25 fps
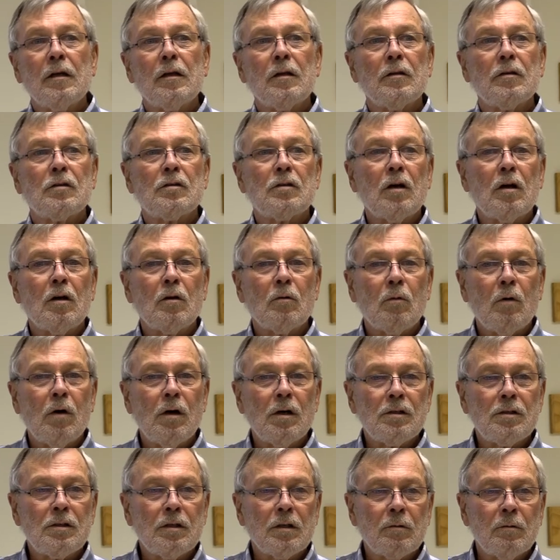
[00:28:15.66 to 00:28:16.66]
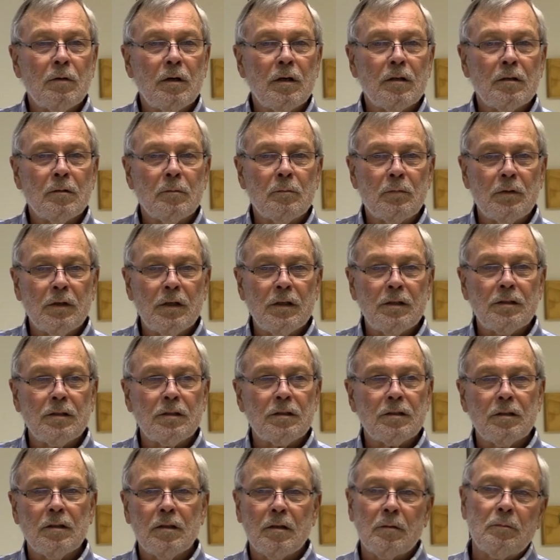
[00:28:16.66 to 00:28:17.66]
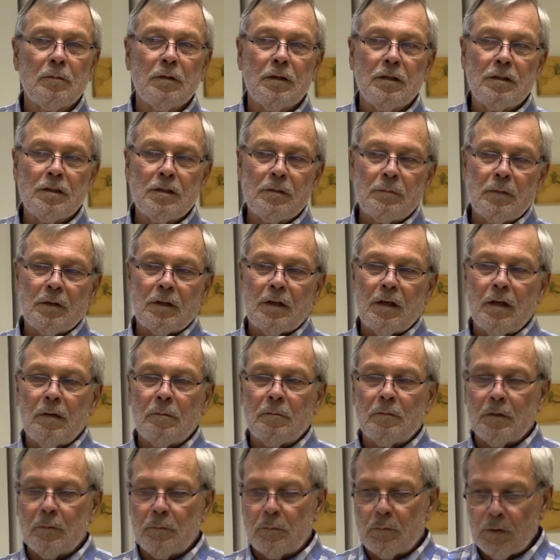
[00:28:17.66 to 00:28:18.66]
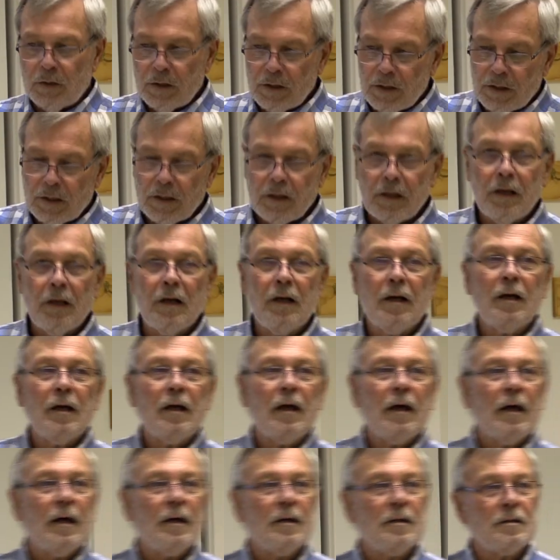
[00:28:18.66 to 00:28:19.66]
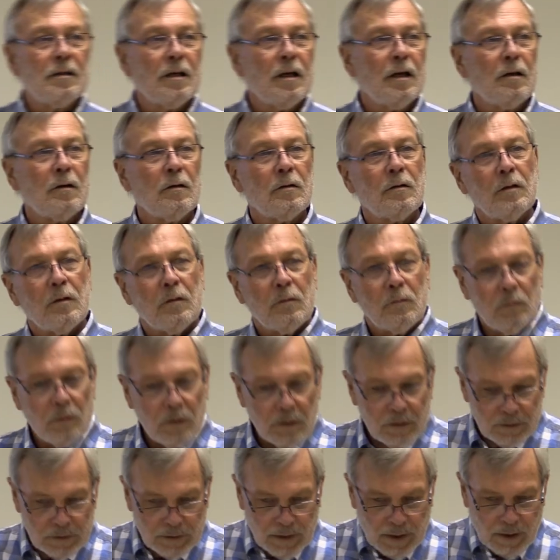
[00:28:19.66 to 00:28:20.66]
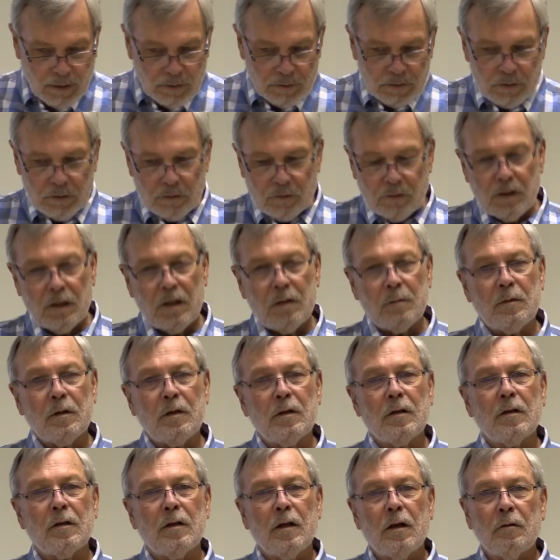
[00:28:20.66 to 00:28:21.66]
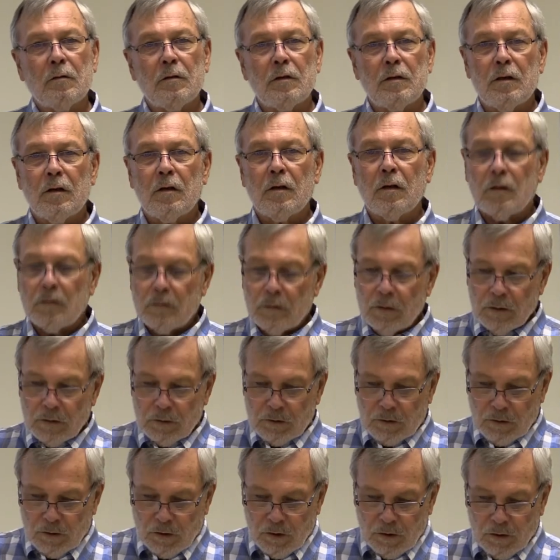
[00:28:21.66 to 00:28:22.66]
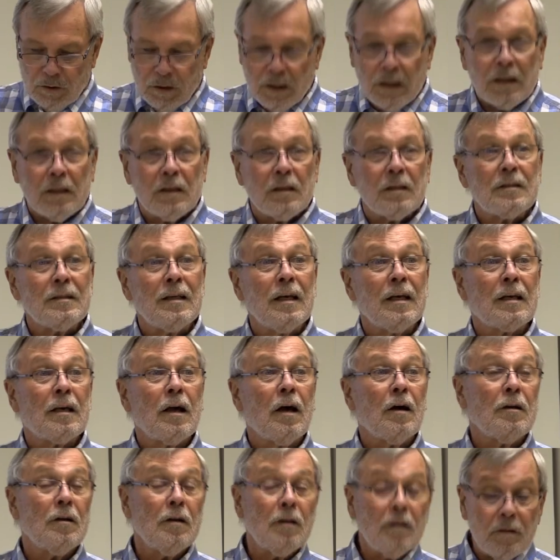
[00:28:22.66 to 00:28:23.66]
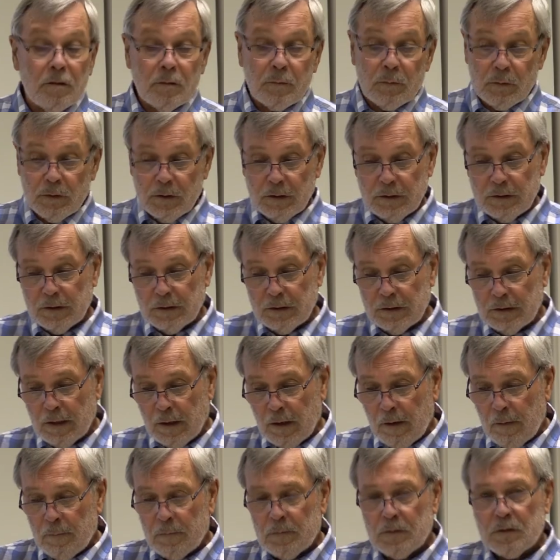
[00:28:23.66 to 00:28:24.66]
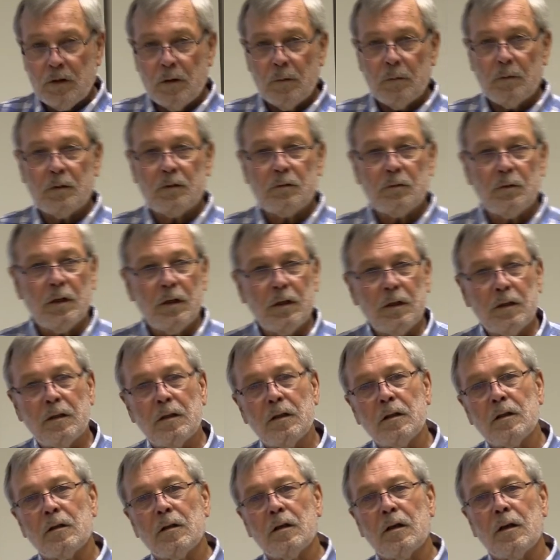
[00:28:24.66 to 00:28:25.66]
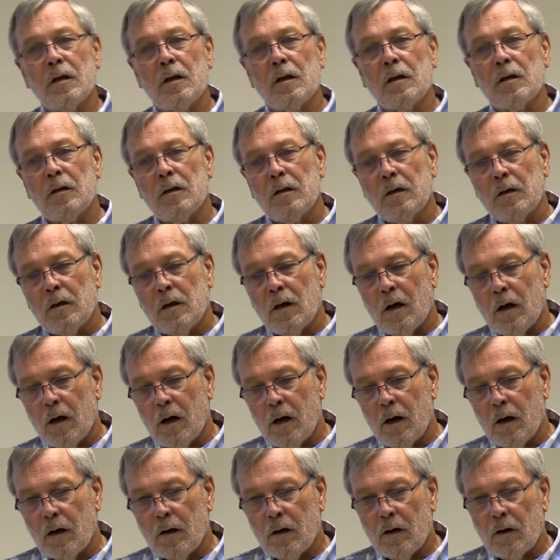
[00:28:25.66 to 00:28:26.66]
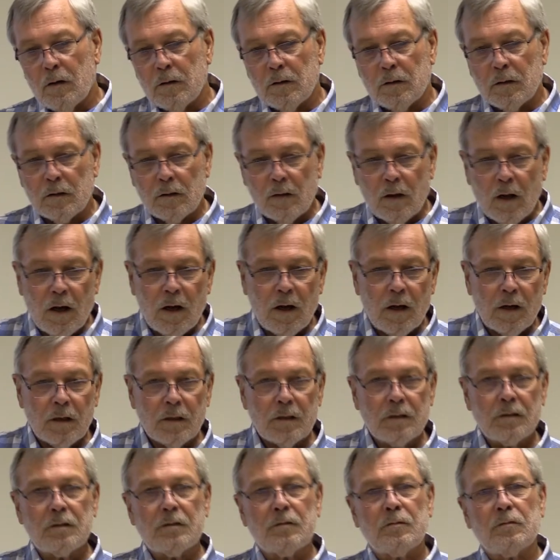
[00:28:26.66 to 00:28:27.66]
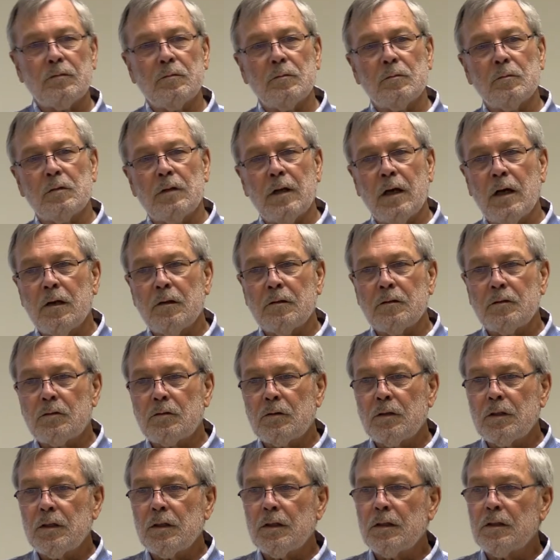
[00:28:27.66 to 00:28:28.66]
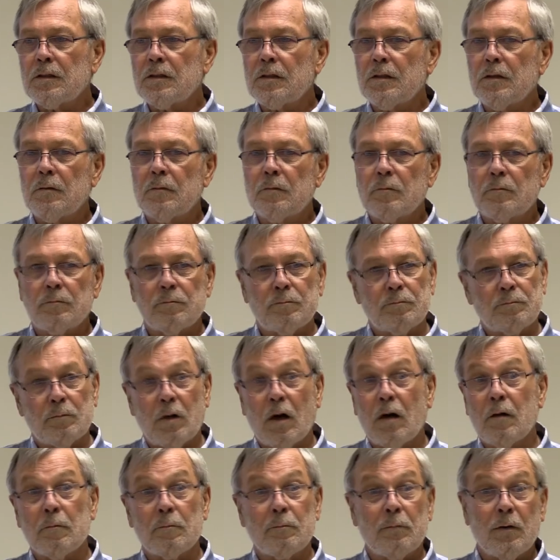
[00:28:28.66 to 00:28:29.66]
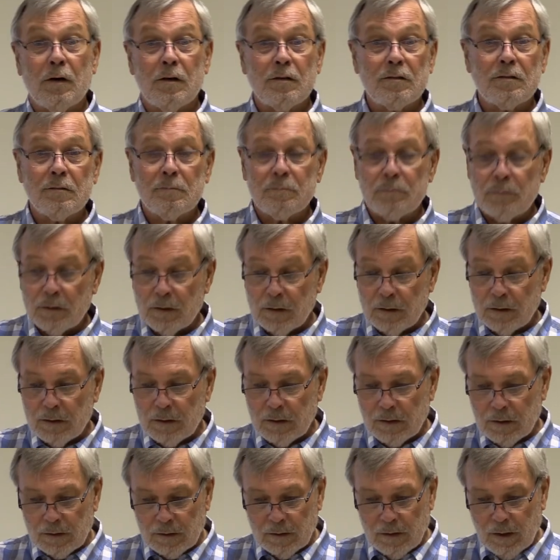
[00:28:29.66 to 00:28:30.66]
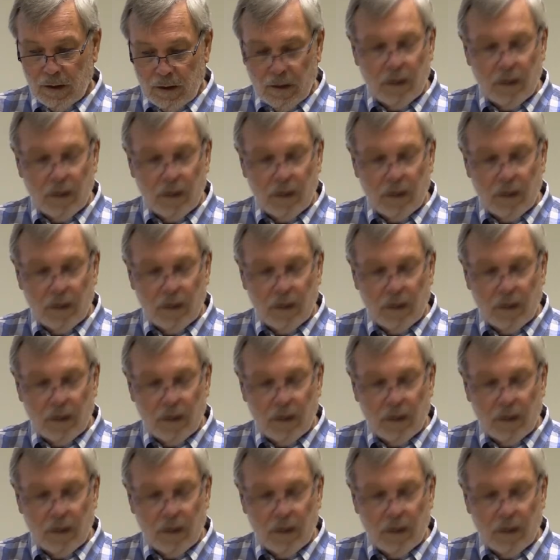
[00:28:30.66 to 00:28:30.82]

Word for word: it started washing away the bridges, and the bridges became debris as they went downstream, and they would in uh, turn take out other bridges. So between the uh, all the logs, down trees, and probably parts of building and